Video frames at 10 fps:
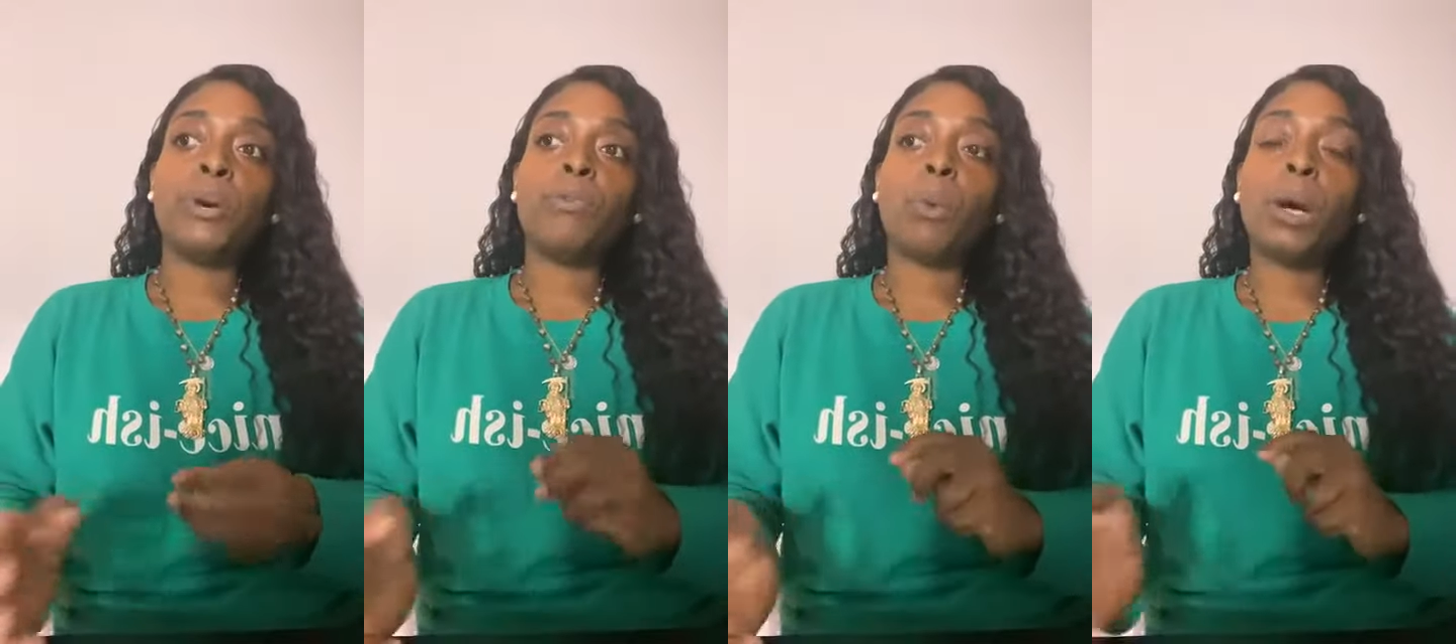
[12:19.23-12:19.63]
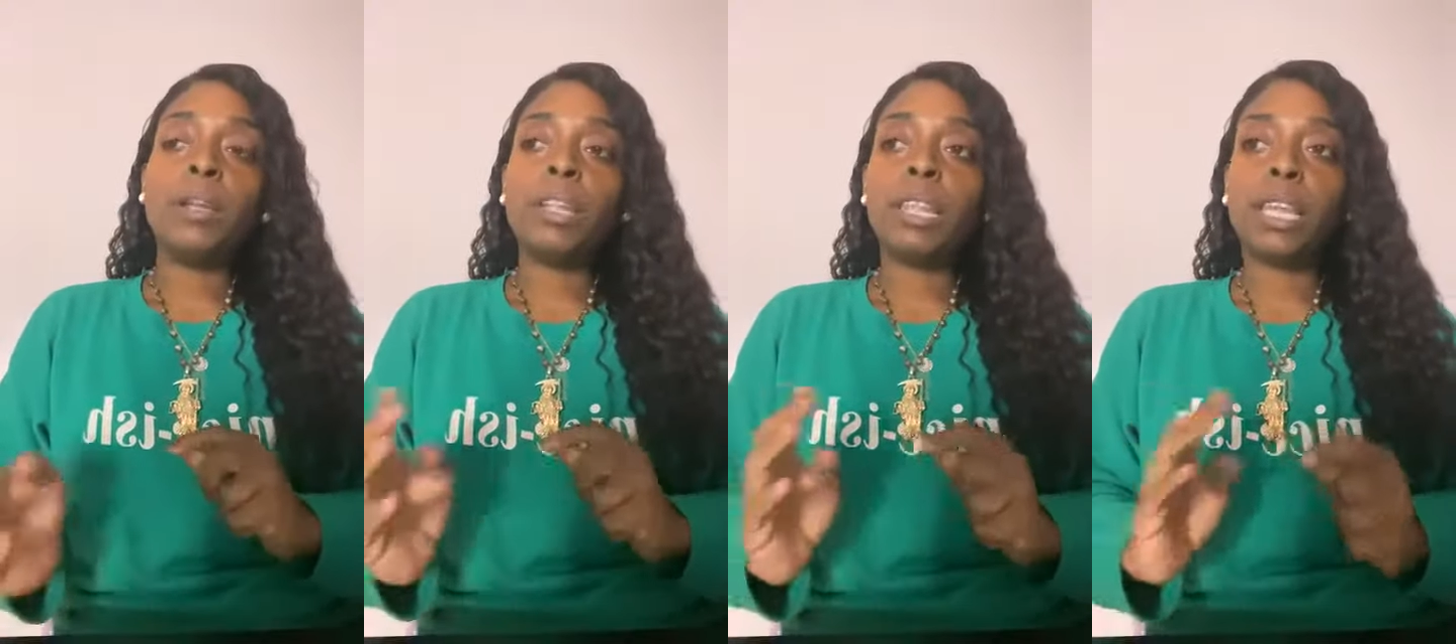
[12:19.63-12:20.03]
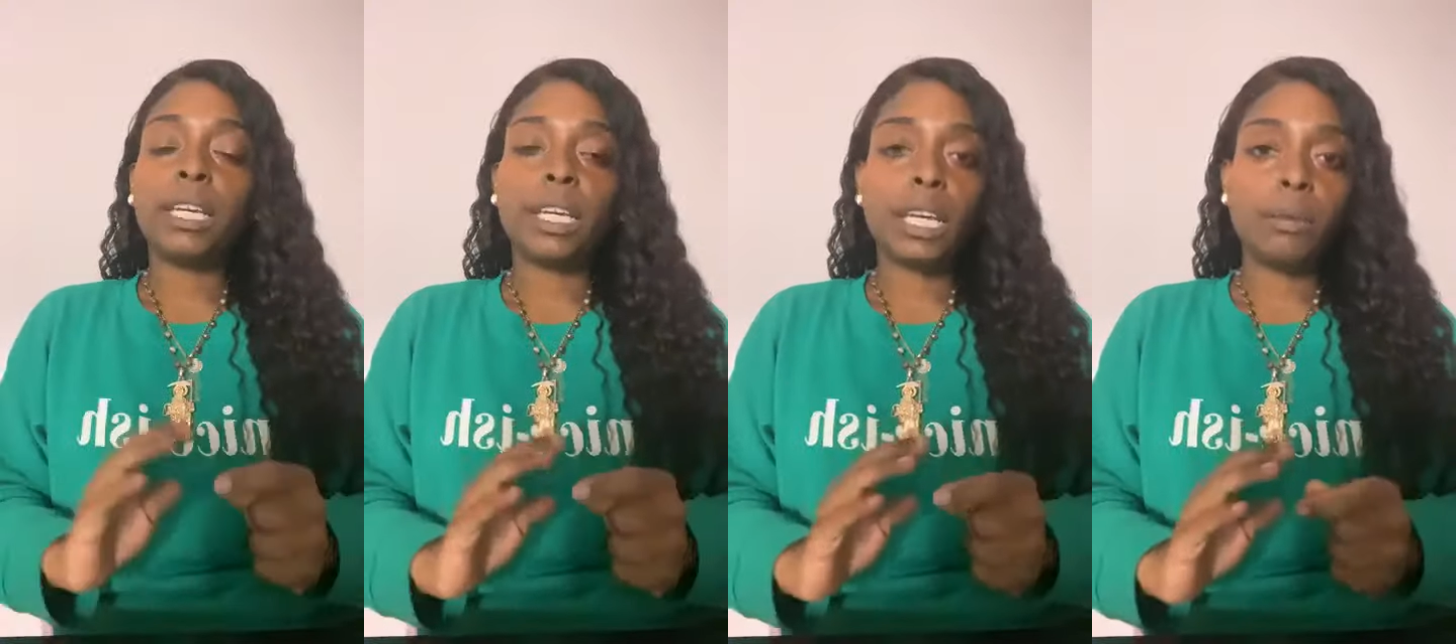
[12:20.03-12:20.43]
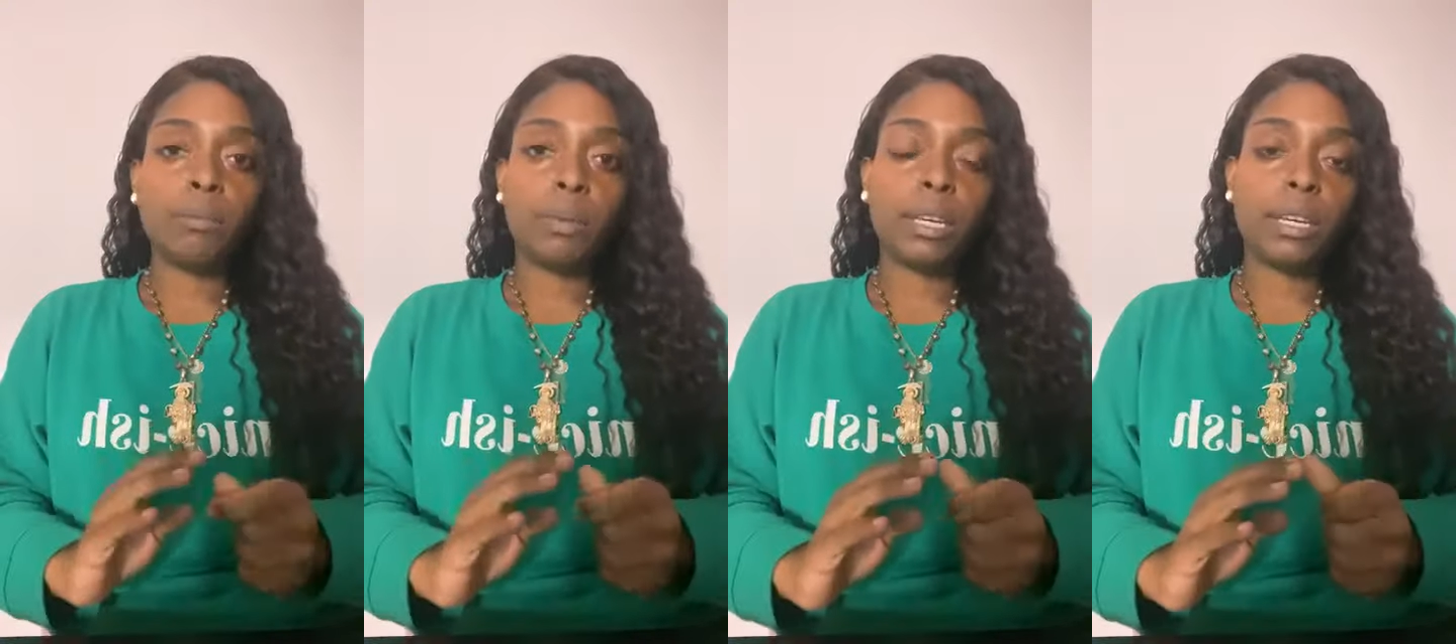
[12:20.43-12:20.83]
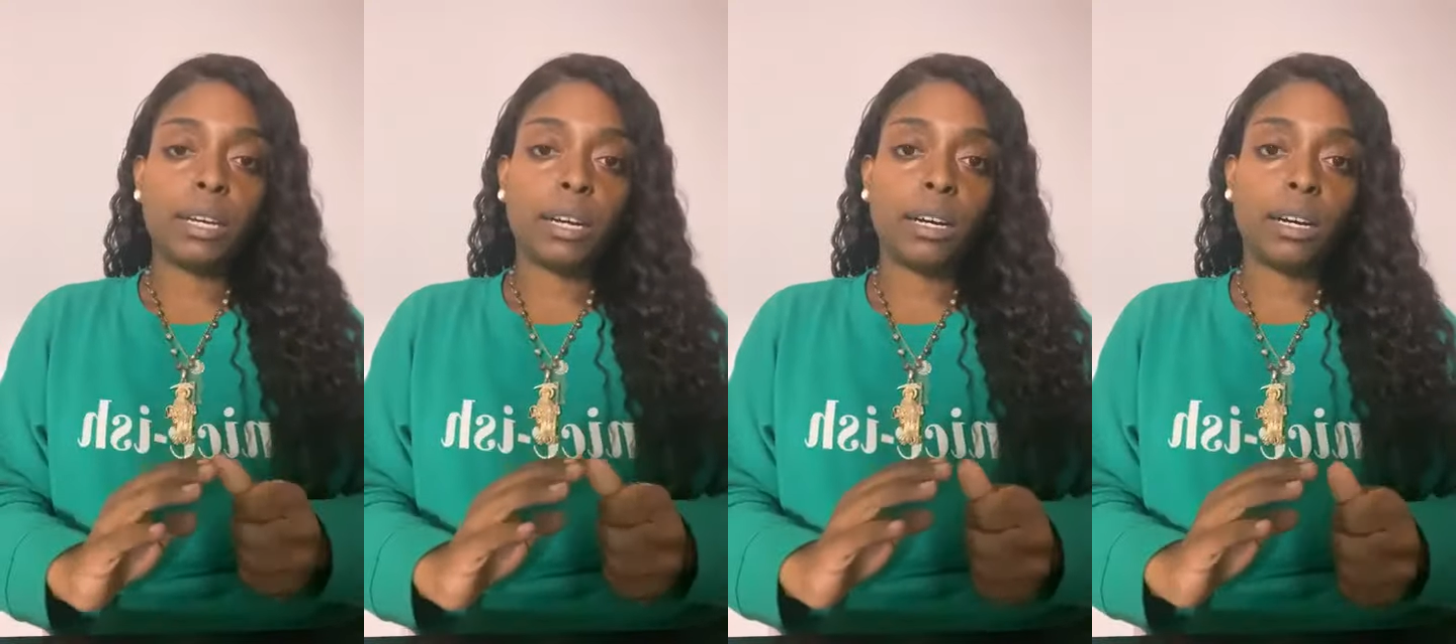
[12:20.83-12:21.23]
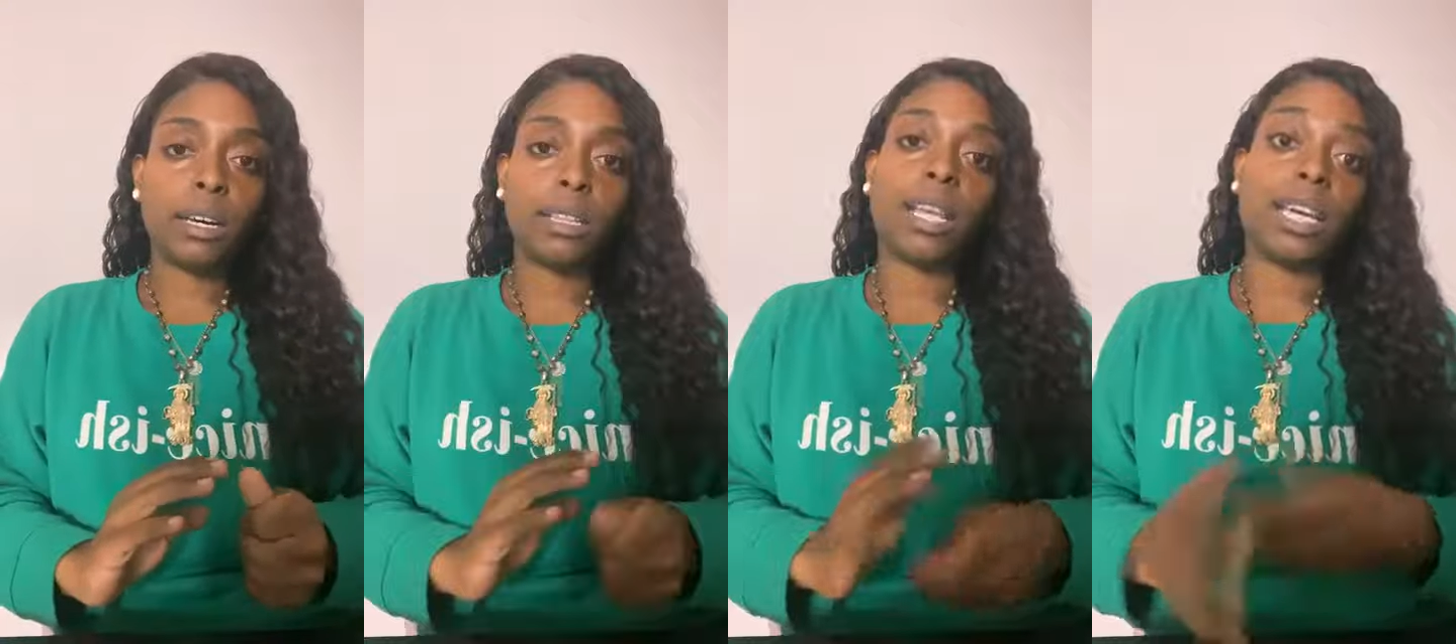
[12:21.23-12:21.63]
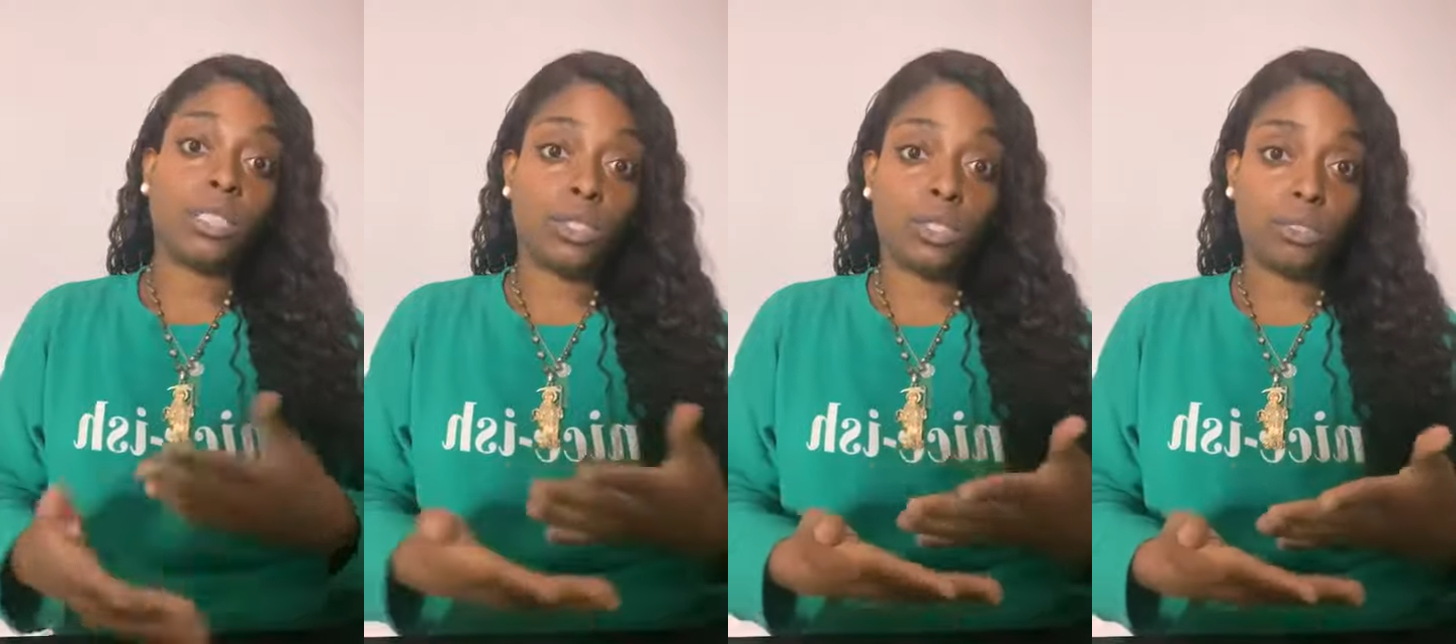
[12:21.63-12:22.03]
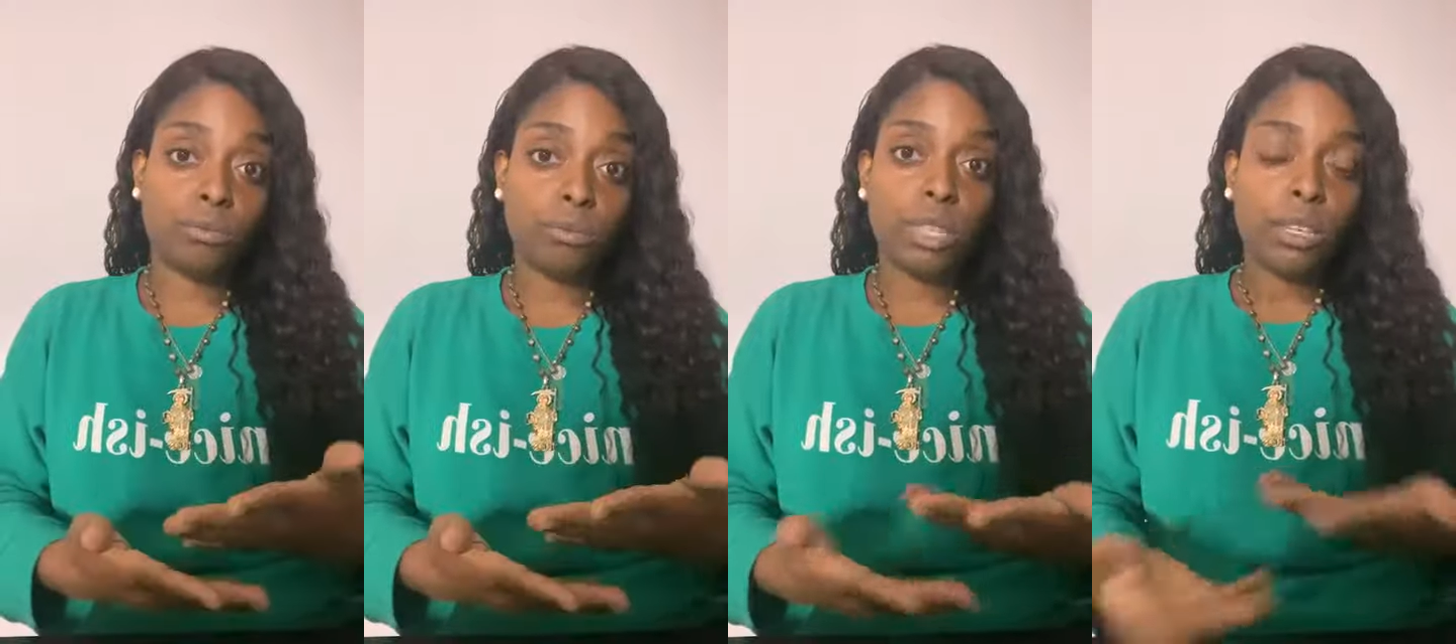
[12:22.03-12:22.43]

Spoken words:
one, they can be lying to you,